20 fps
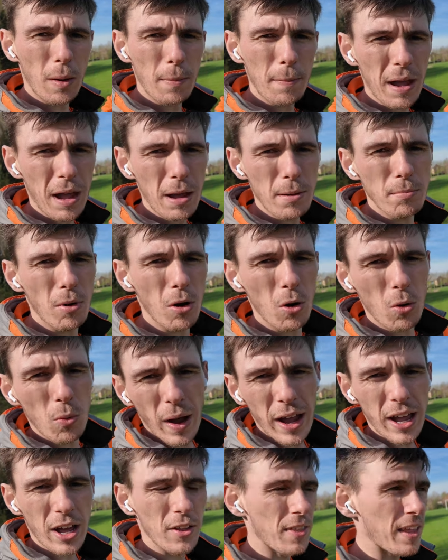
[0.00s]
we're putting more
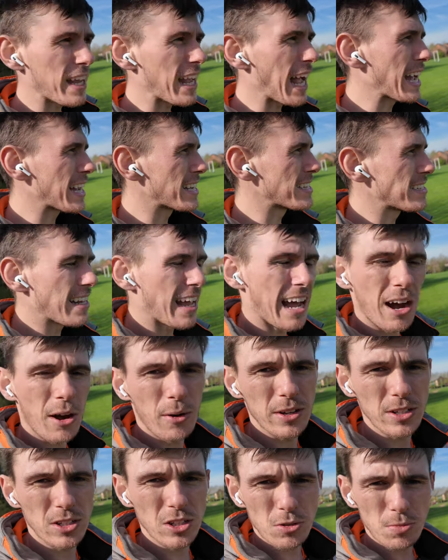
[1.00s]
weight on the gangs
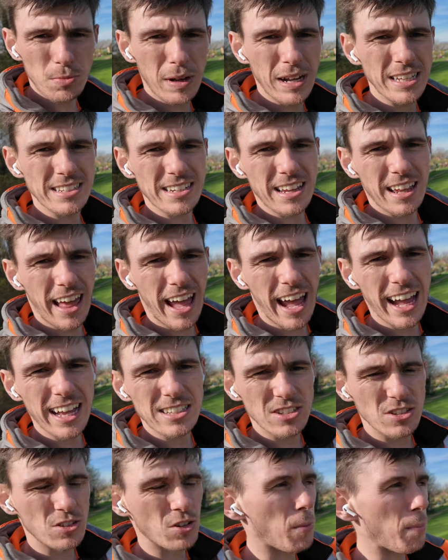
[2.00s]
now. It just means that the
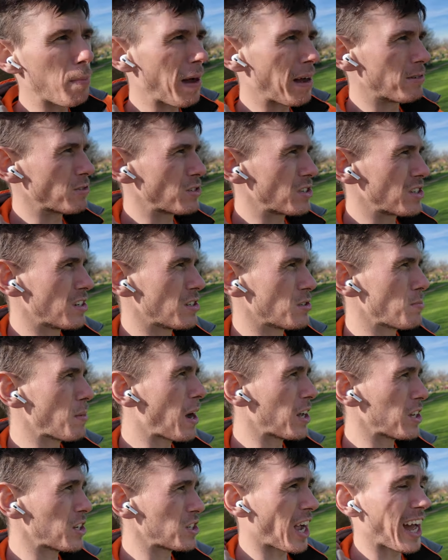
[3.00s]
head's not bouncing as
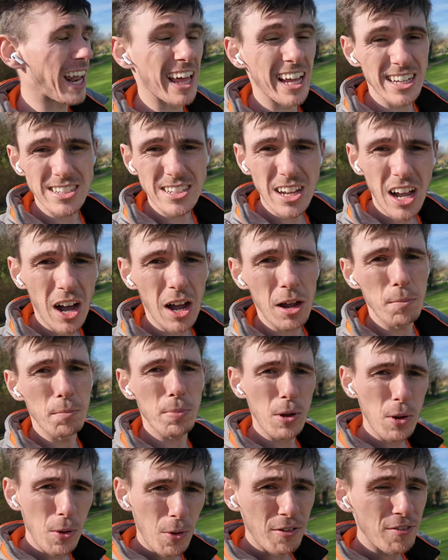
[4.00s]
much, and it is cutting
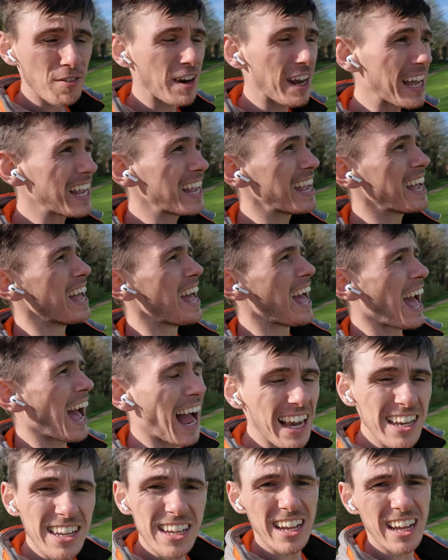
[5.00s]
beautifully,
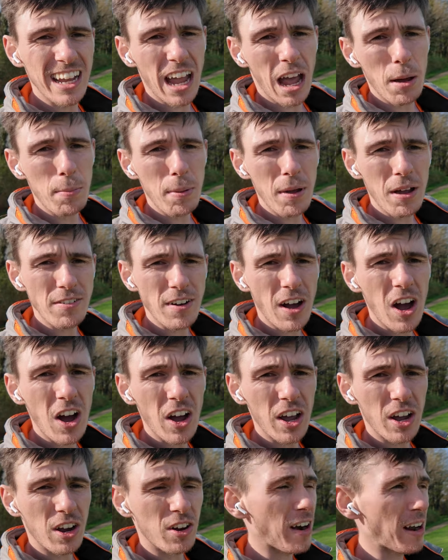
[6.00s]
and you can get a bit of a
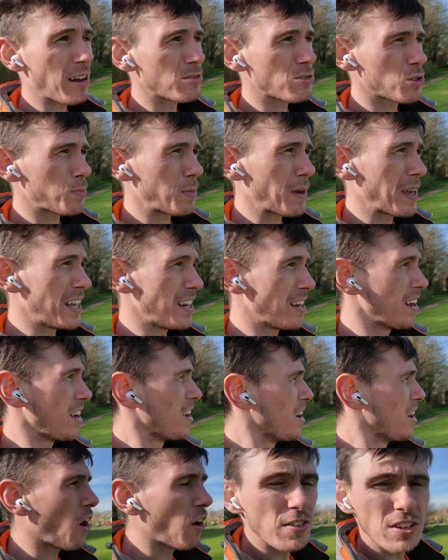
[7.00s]
higher ground speed.
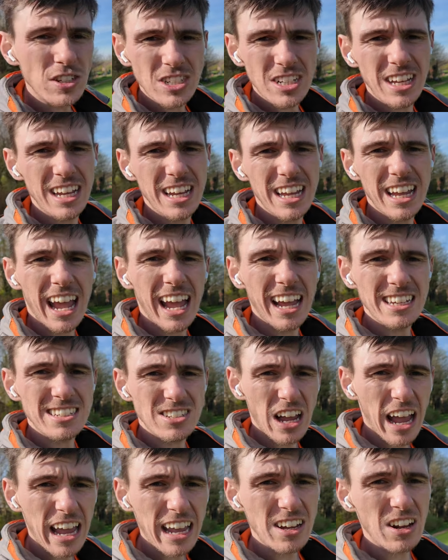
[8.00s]
Obviously it's
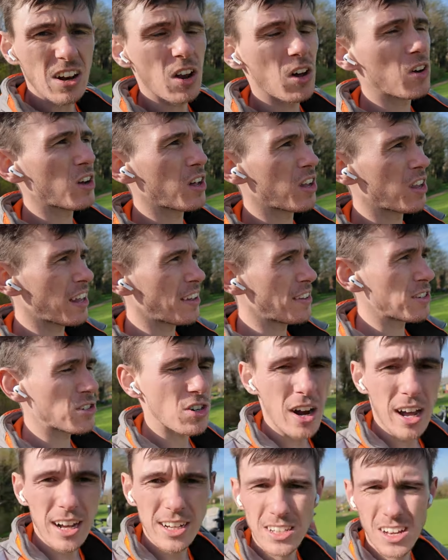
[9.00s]
taken longer than the
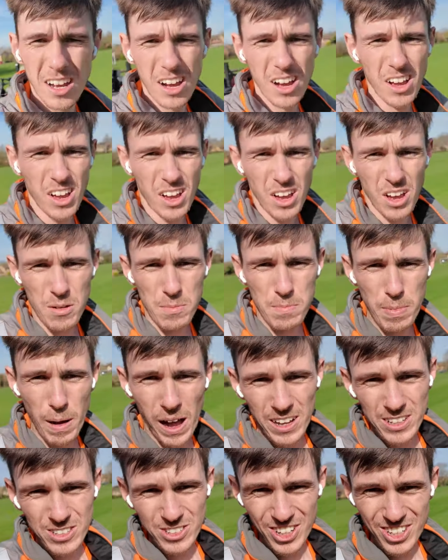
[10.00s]
tractor,
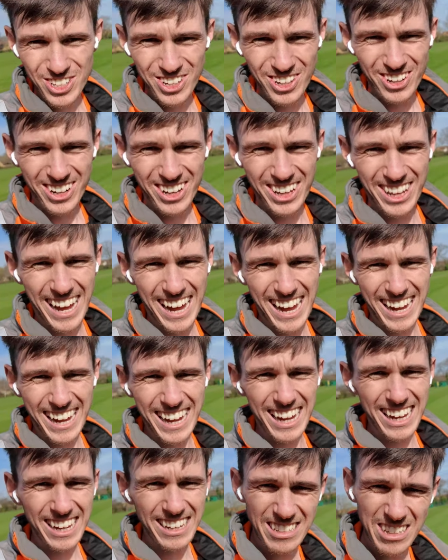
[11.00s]
but just look at that.
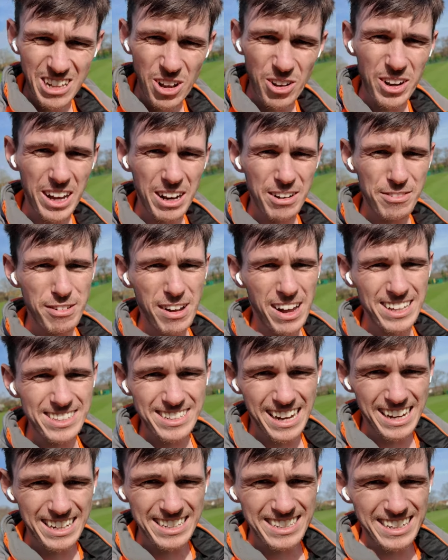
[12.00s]
It is looking
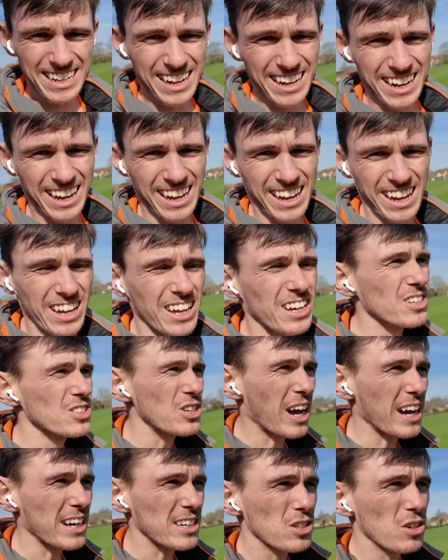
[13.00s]
fantastic.
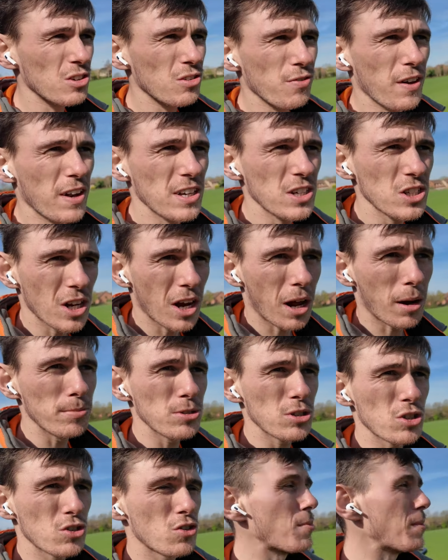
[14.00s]
Jack's just finishing up
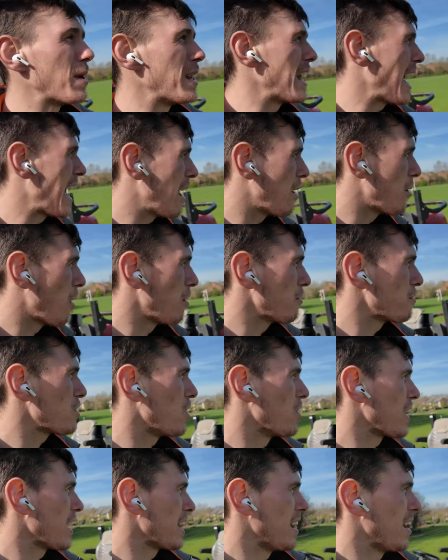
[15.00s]
the strimming now. I've
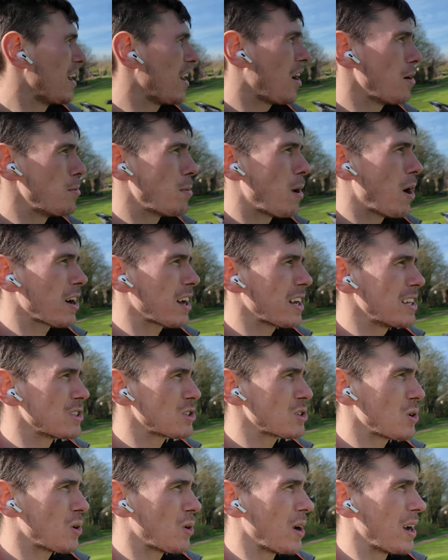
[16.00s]
got to get the line marking
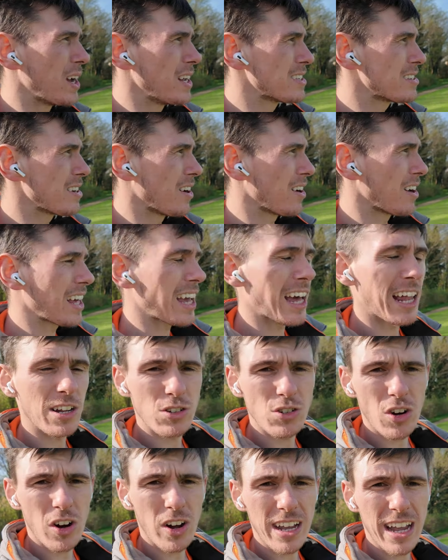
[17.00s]
sorted, so I'm going to get the
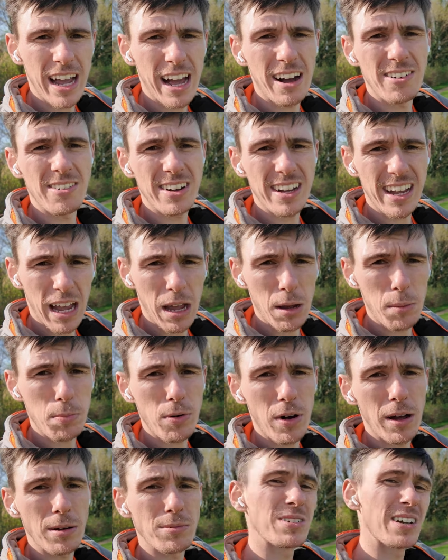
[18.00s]
trike out, get it
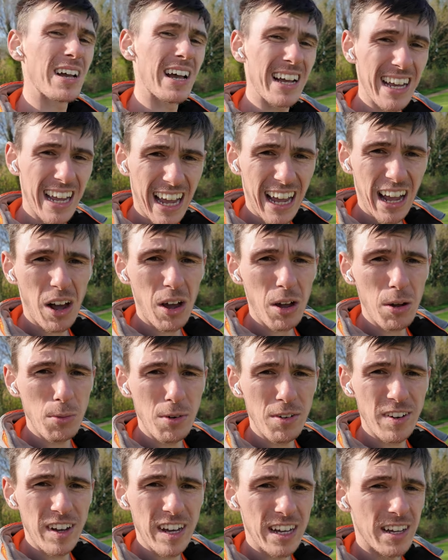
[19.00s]
prepped and get going
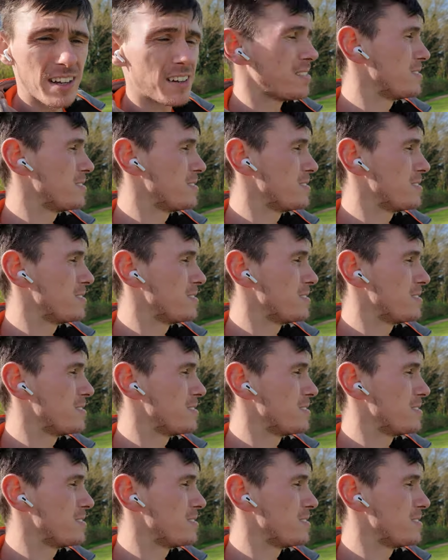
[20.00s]
with it.